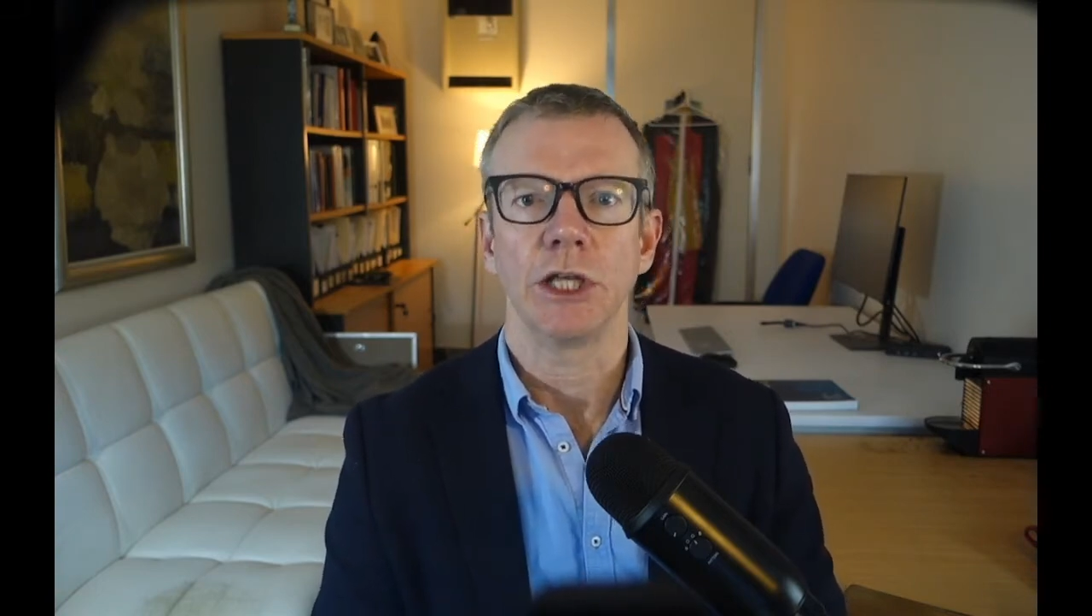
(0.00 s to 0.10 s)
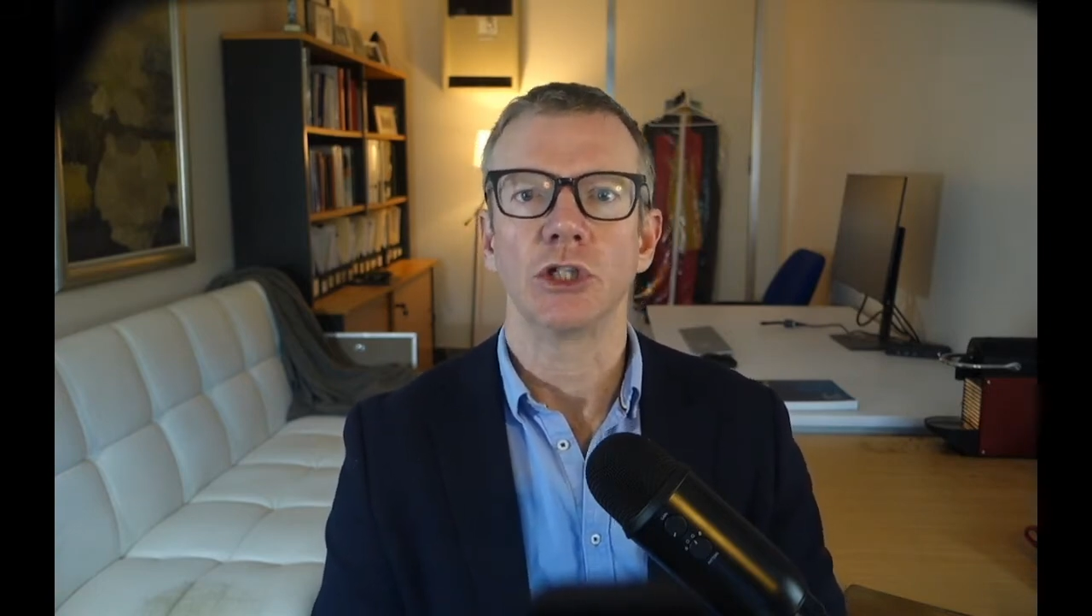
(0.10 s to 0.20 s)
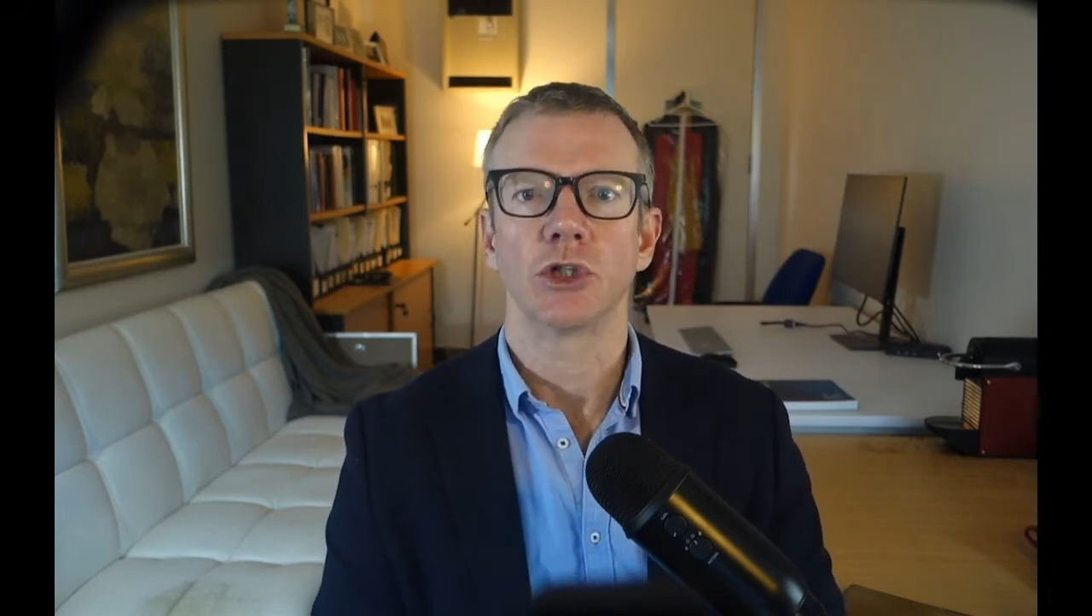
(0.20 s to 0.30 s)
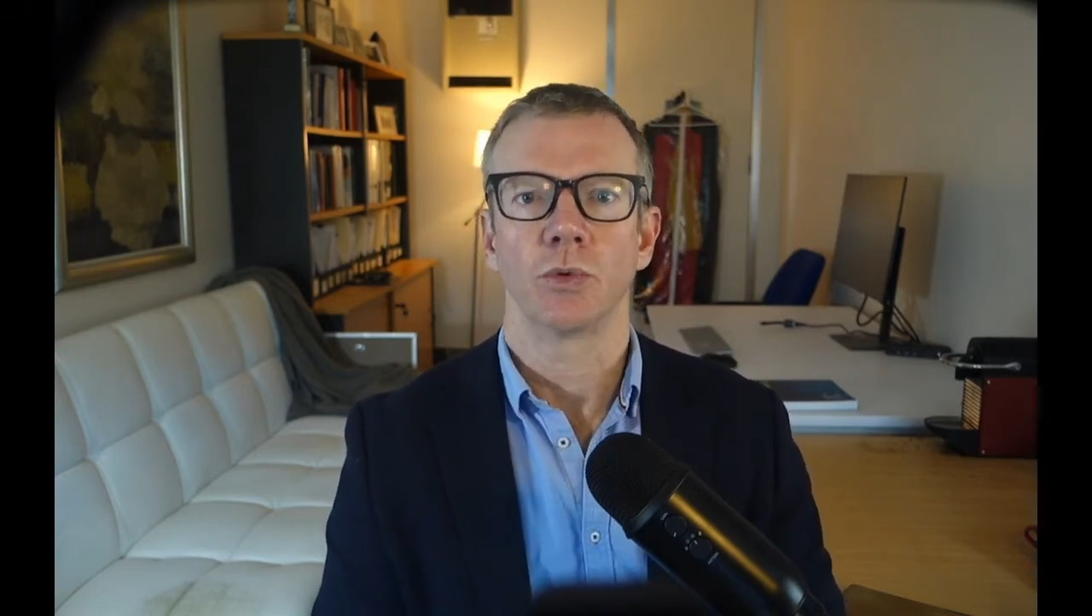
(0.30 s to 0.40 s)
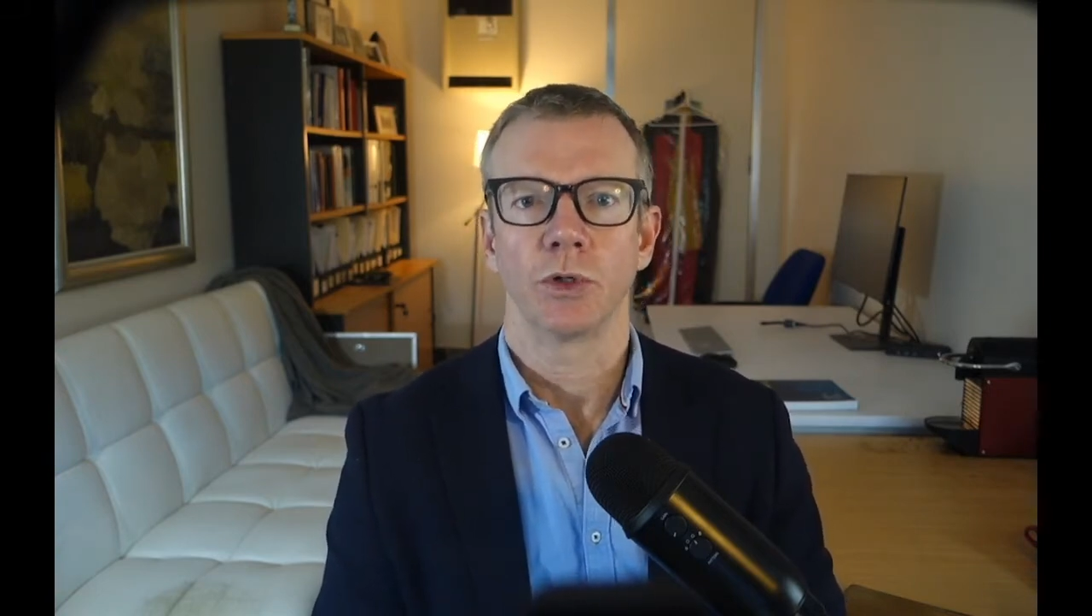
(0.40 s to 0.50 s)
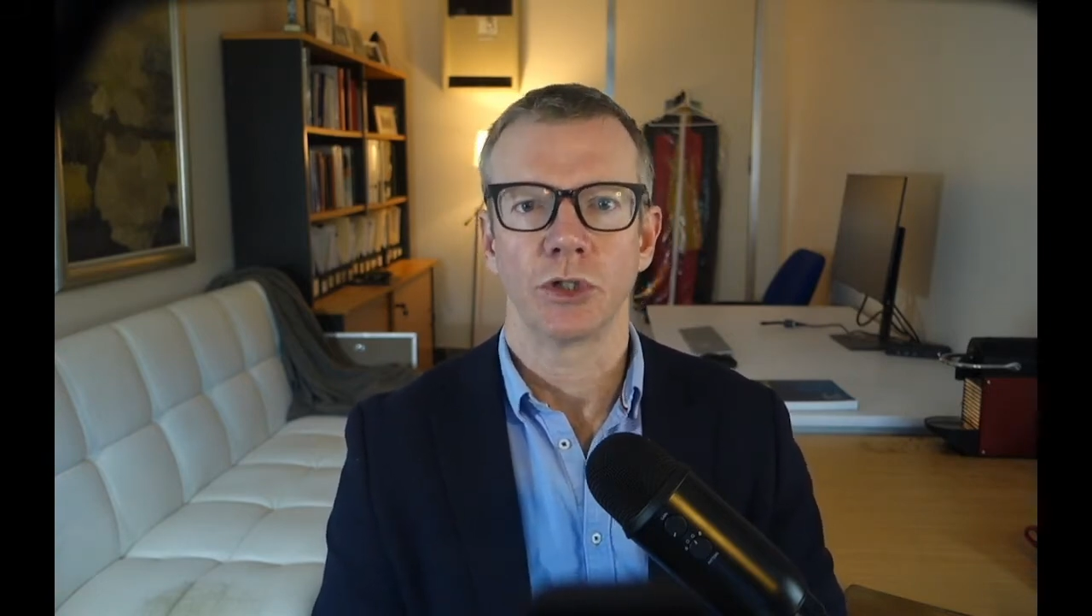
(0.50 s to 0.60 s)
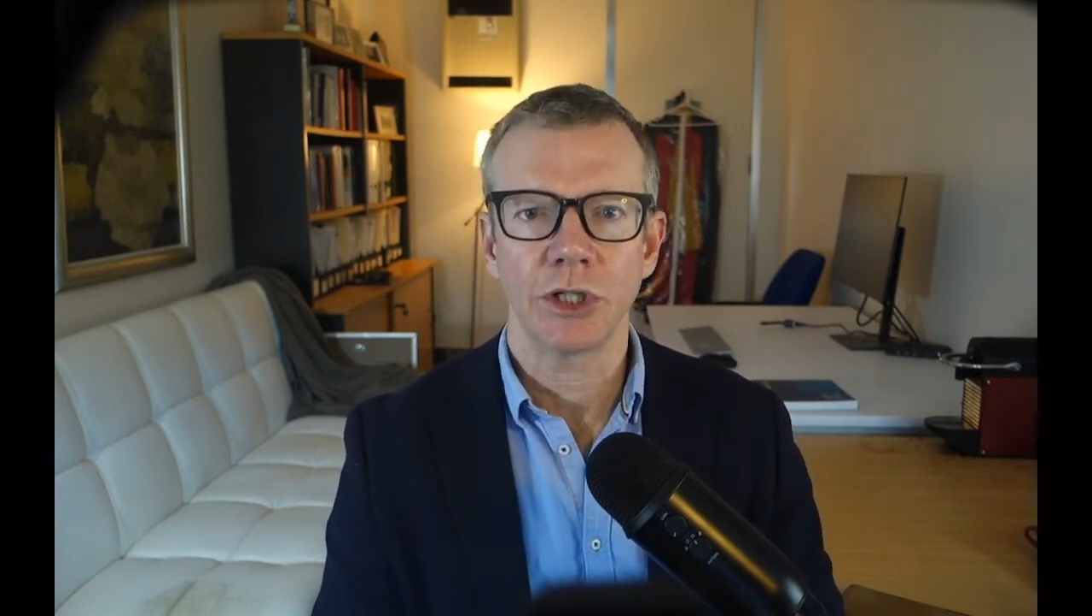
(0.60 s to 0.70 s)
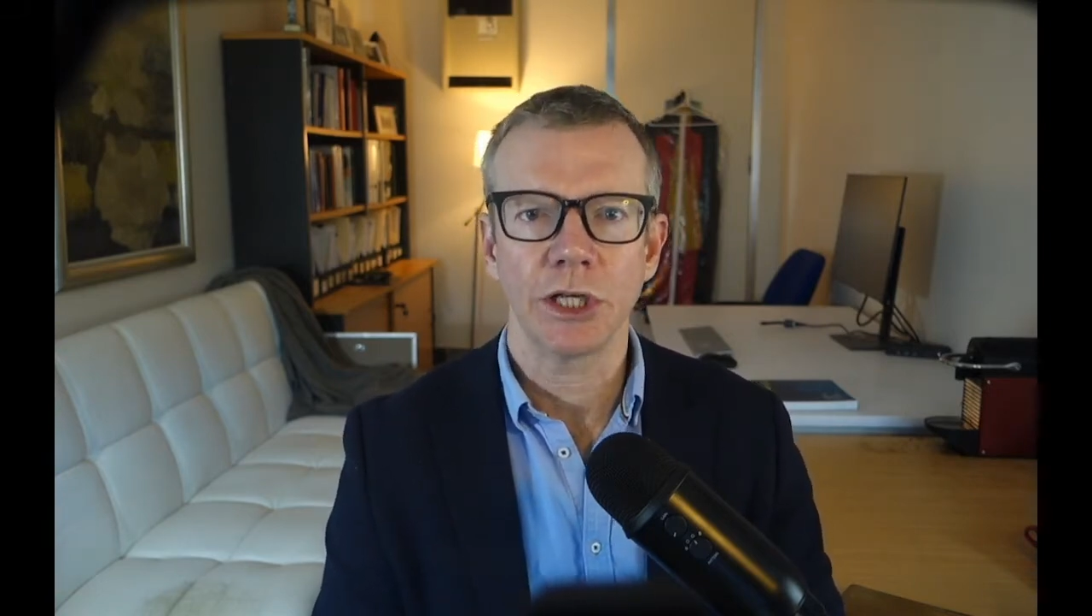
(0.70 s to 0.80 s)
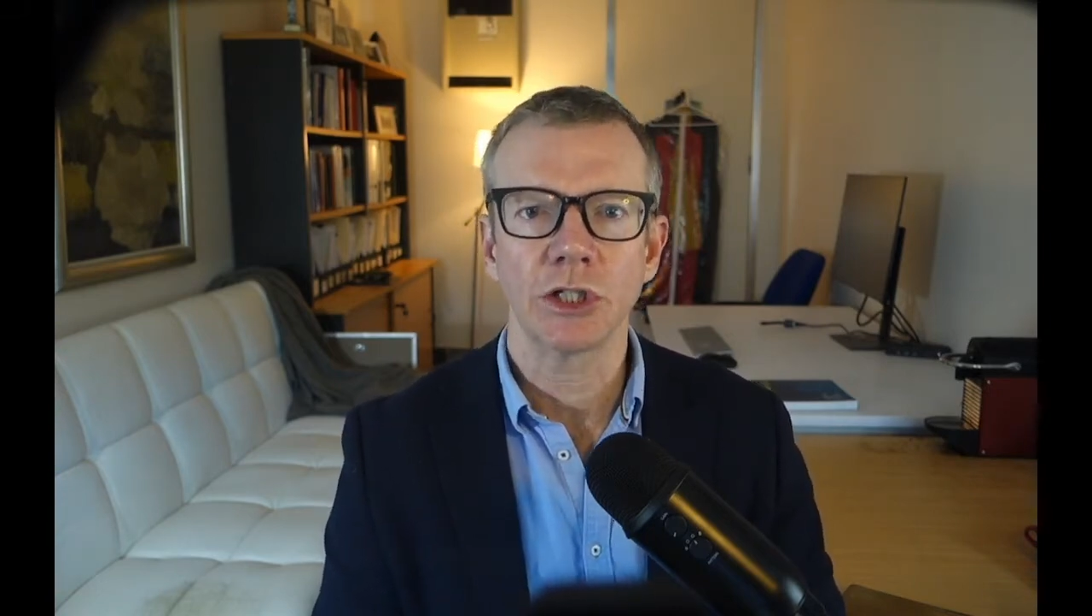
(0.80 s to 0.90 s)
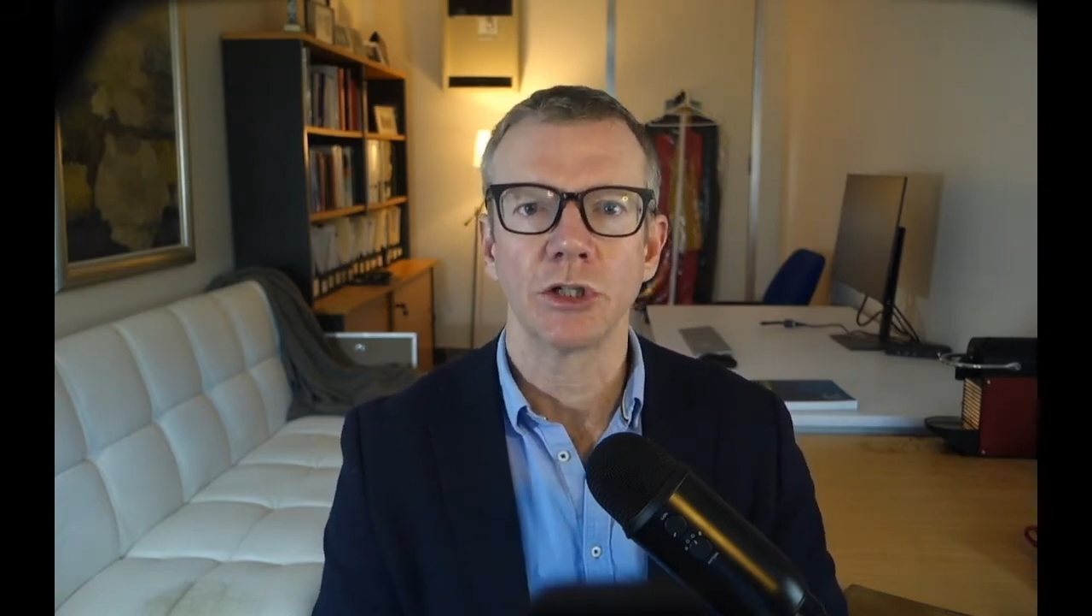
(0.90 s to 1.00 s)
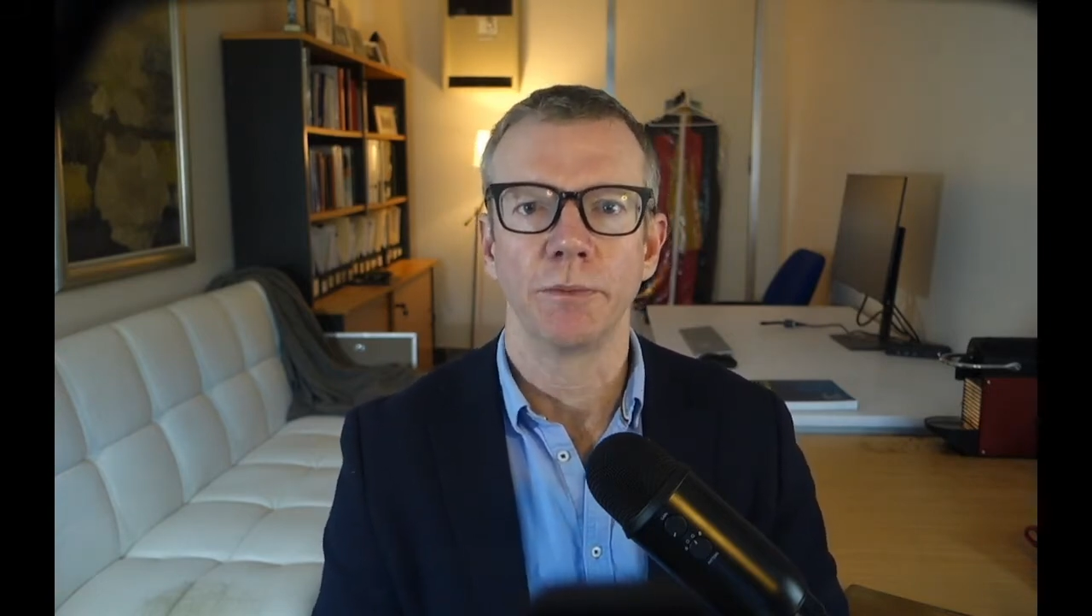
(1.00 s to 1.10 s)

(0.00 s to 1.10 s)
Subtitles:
is to assess the